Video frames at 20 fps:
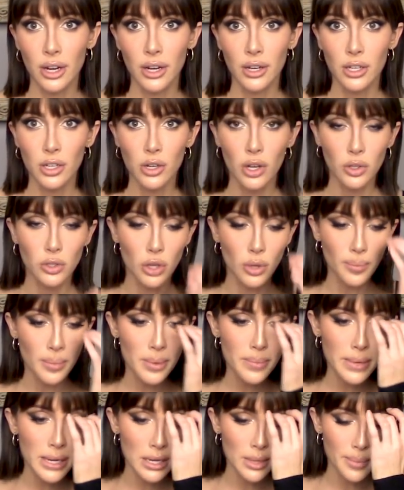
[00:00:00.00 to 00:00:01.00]
You know, don't be
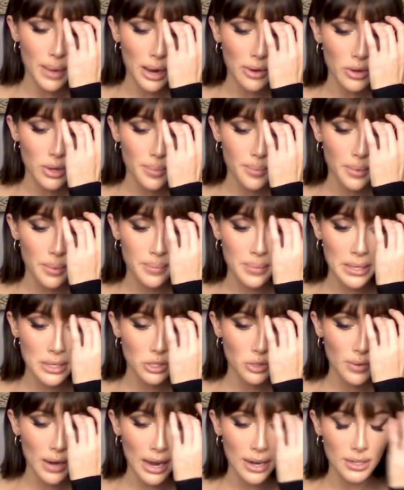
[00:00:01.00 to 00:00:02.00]
mean about it, but be
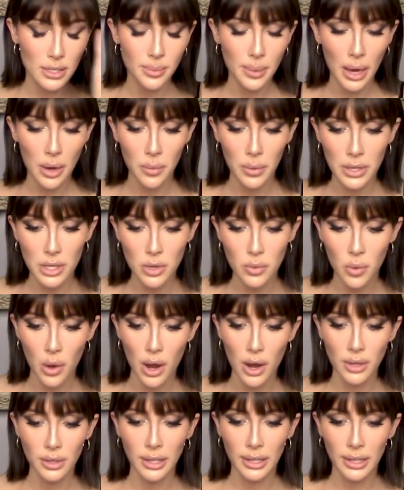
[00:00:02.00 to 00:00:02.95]
direct about what you want.